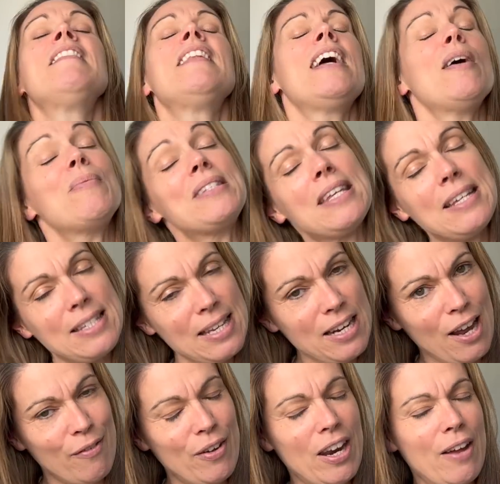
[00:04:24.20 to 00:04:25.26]
it was easy
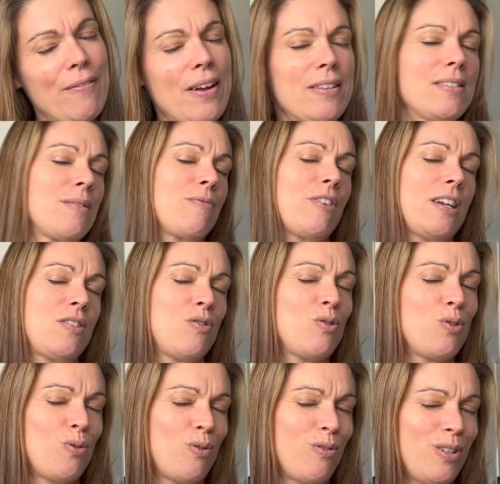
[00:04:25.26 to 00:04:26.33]
enough, and I found some great
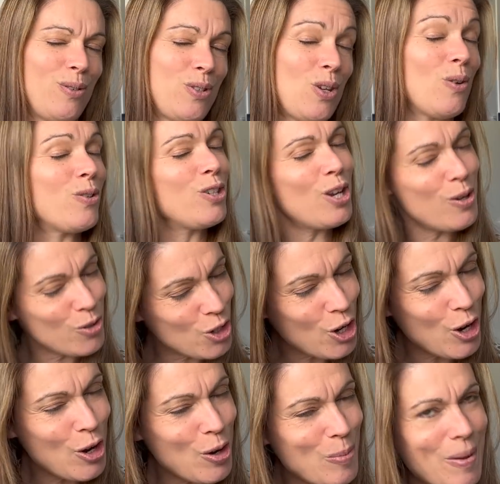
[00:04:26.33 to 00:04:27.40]
tutorials on
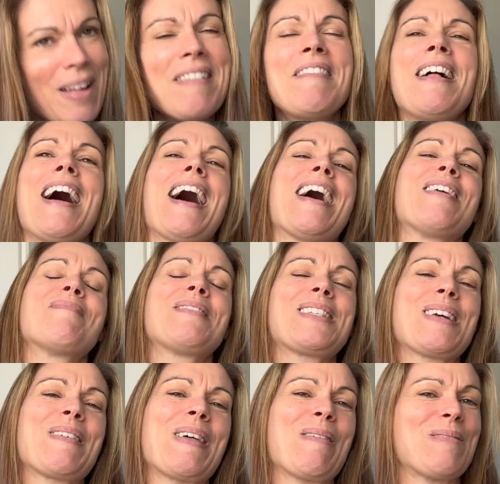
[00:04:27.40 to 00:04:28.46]
YouTube,
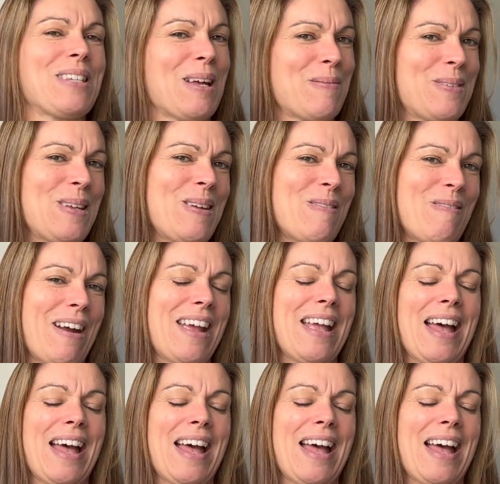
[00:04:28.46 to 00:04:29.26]
so that was absolutely great.